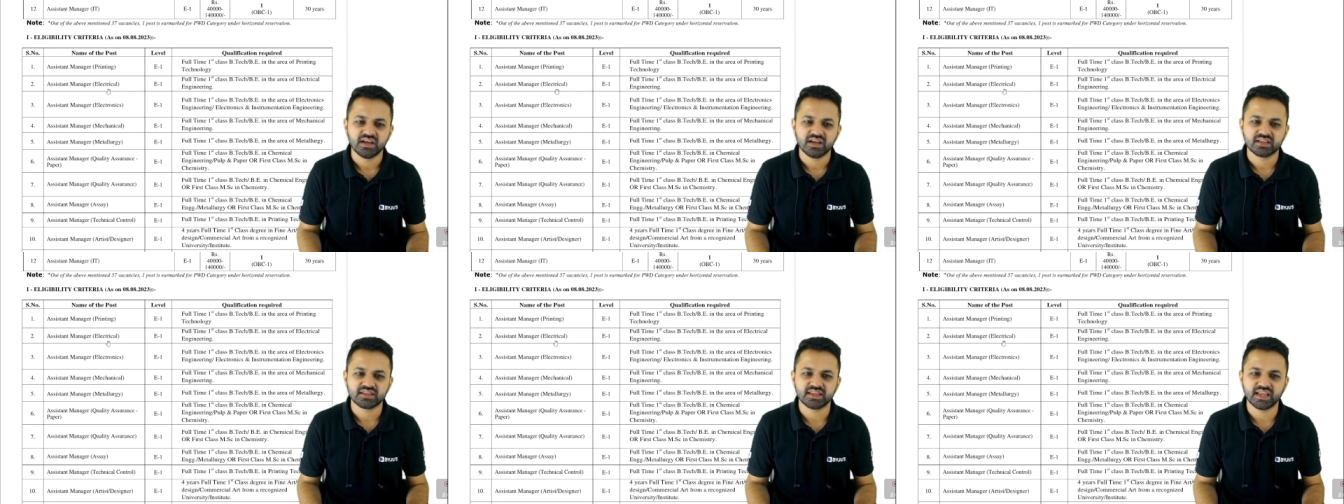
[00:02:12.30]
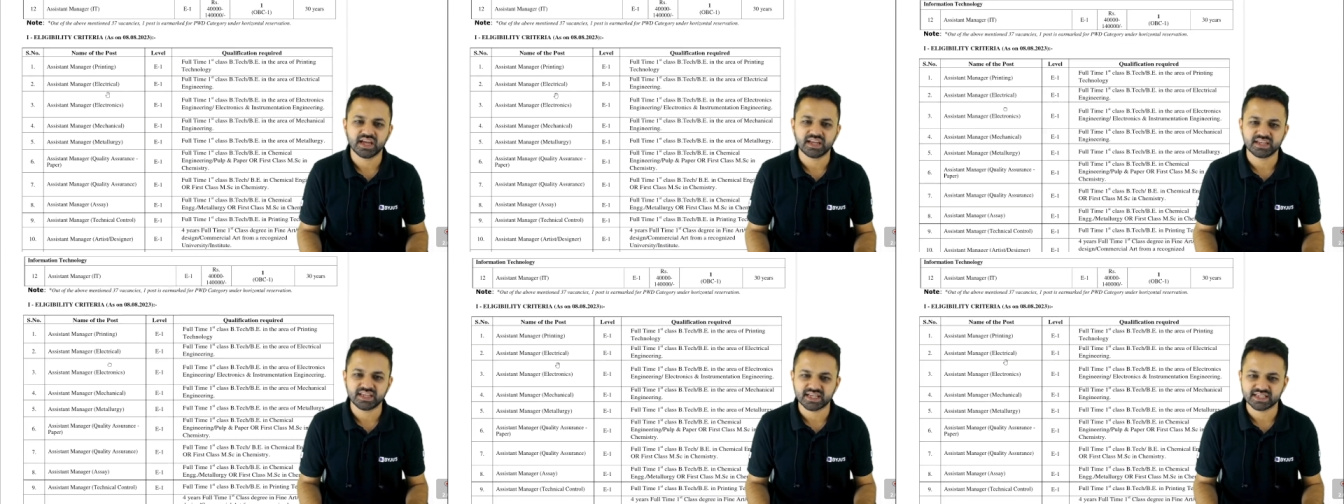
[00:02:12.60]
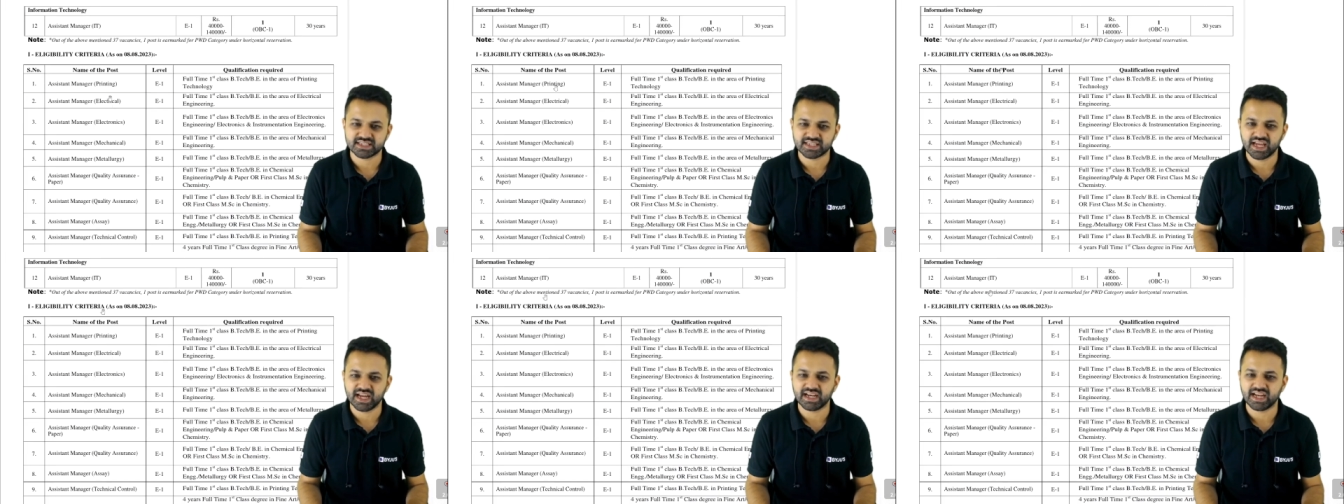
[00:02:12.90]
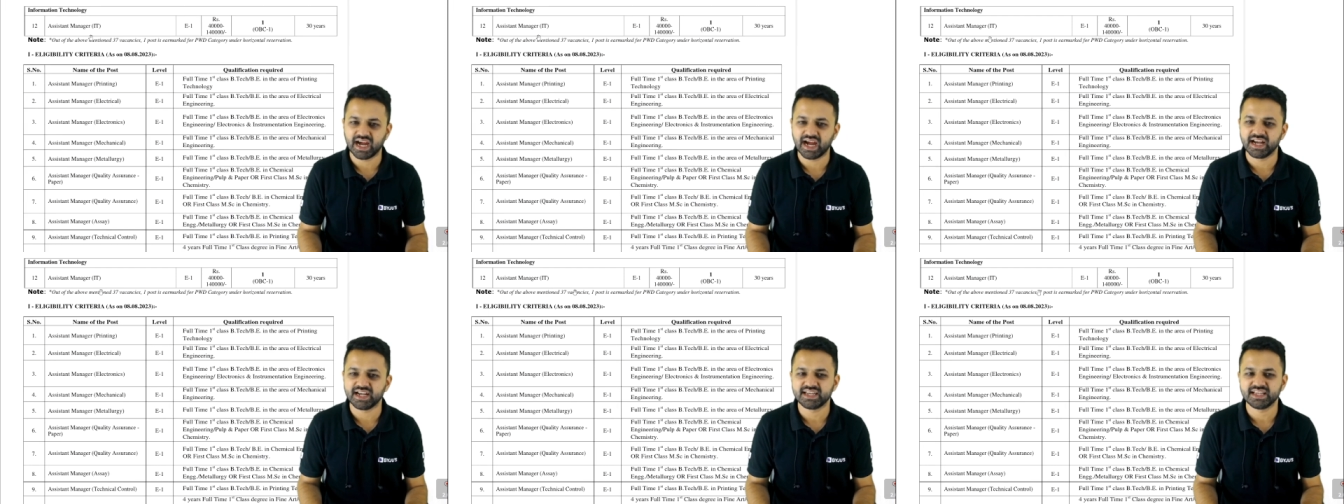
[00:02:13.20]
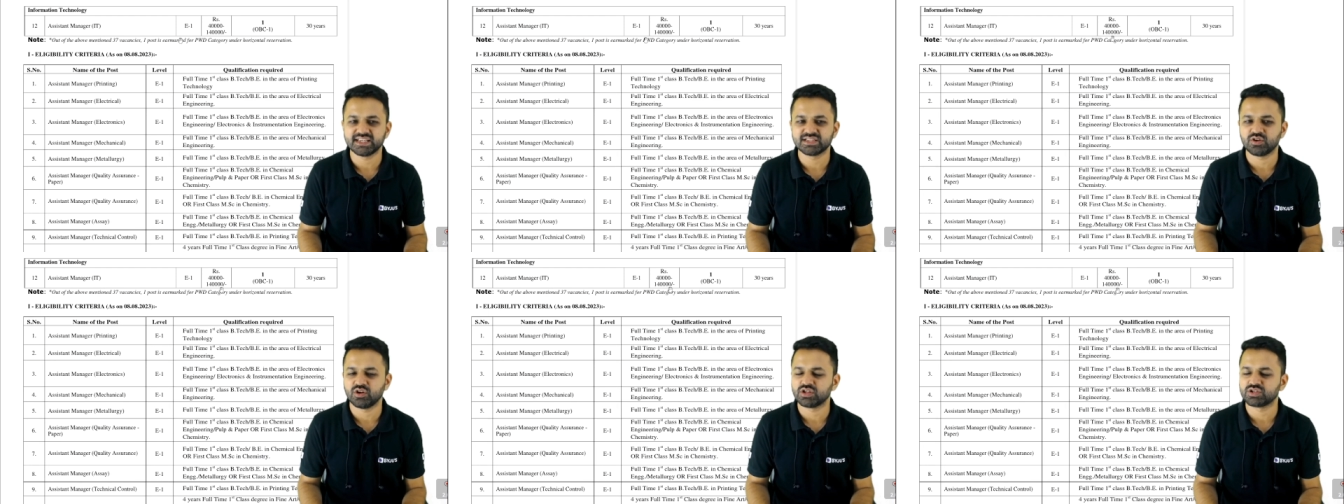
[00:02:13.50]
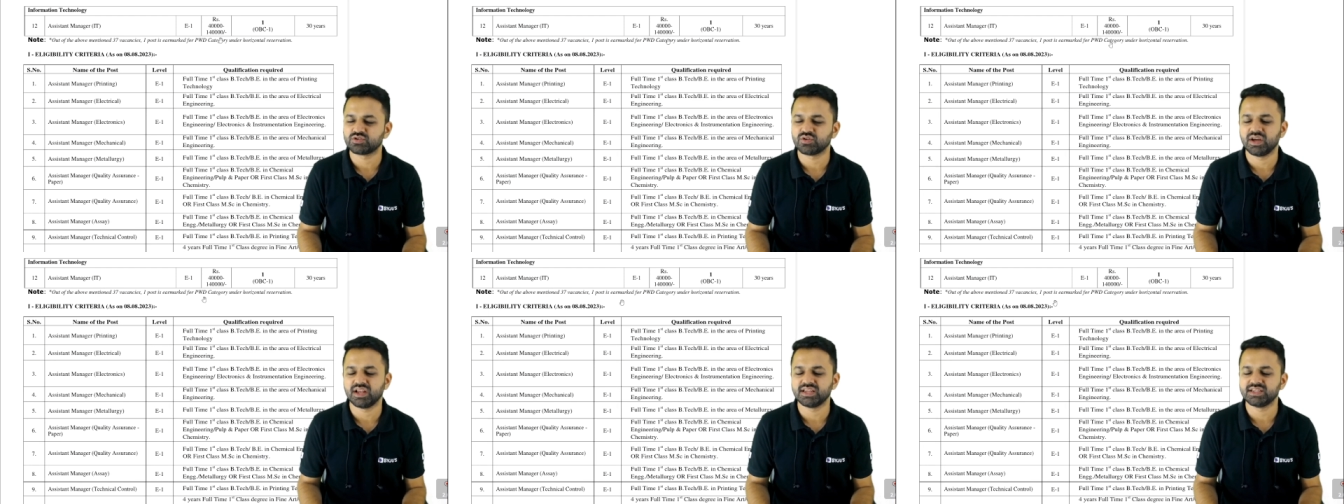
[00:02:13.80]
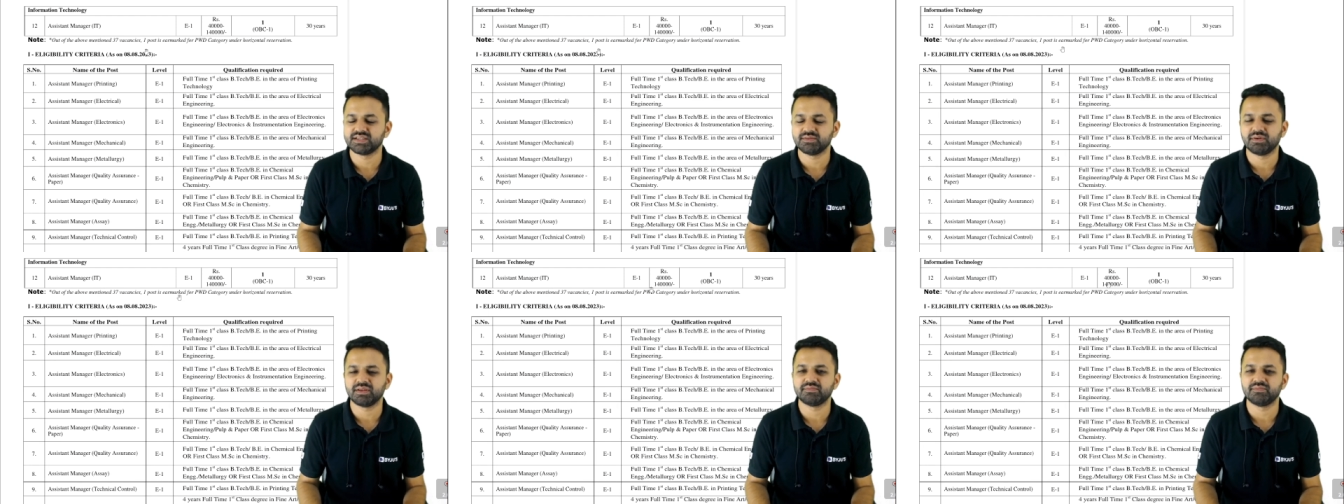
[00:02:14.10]
then yes and it is also
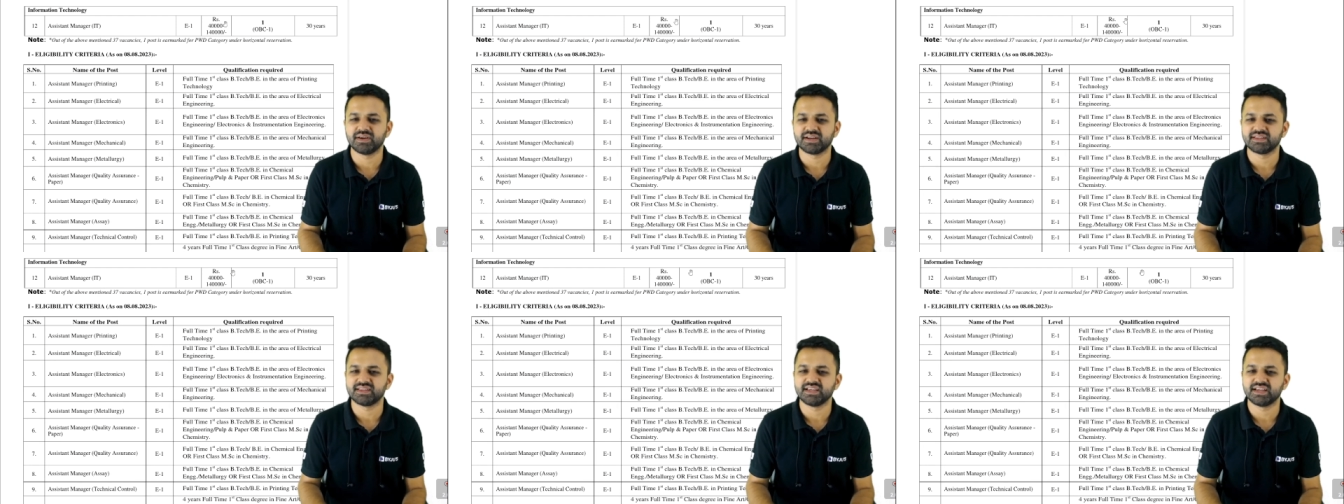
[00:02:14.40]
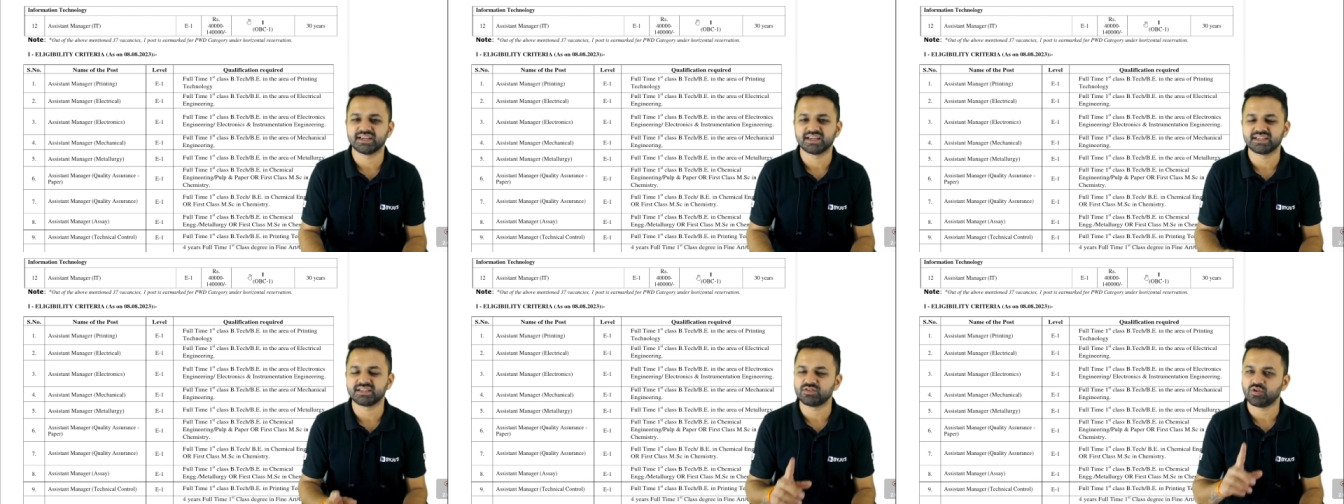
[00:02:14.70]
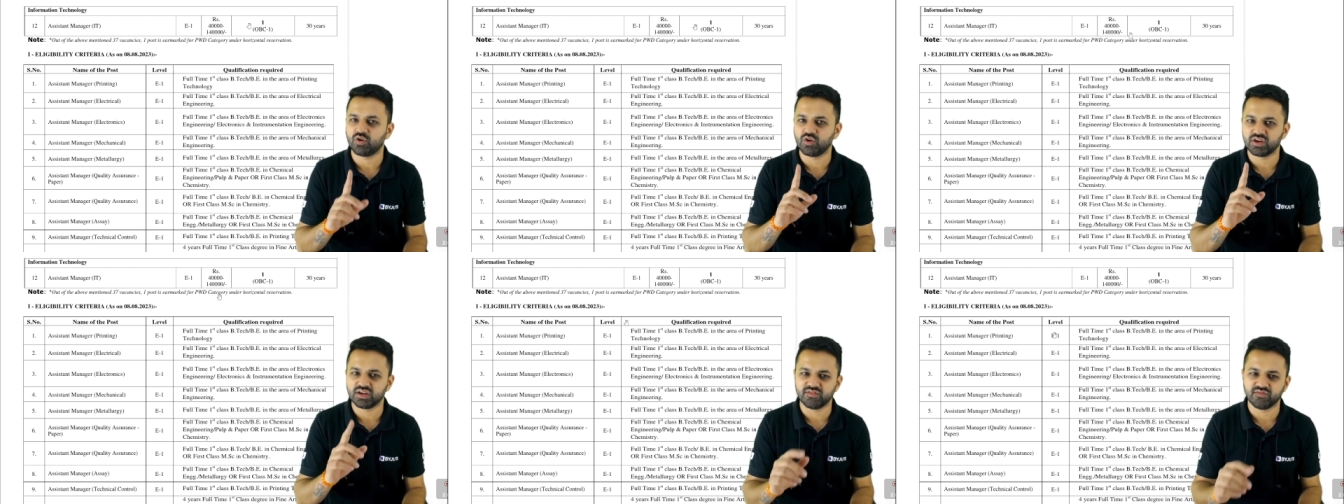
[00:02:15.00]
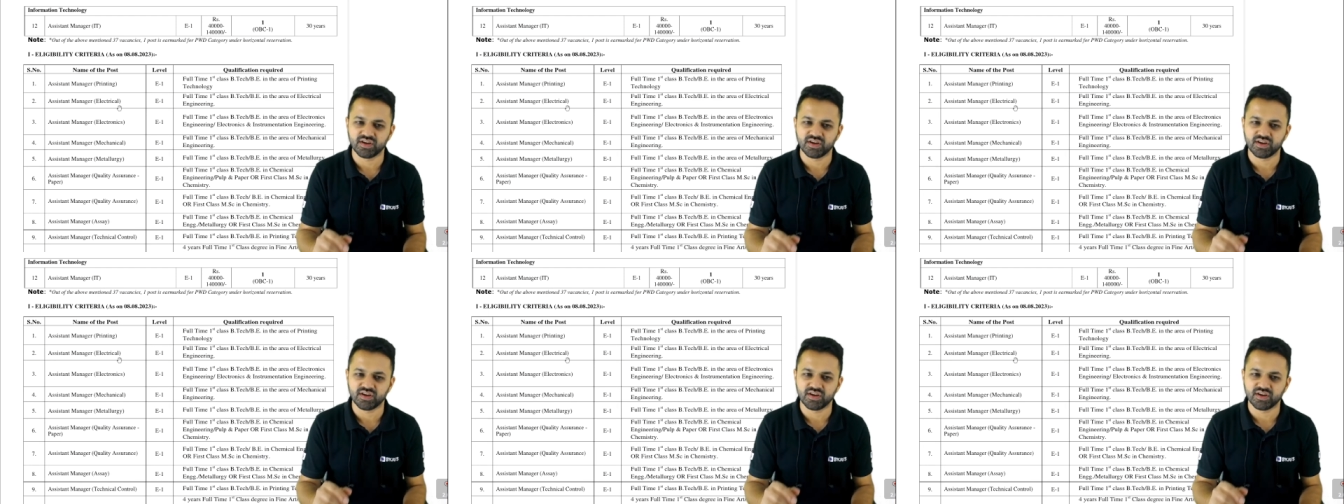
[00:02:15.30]
eligible but there is only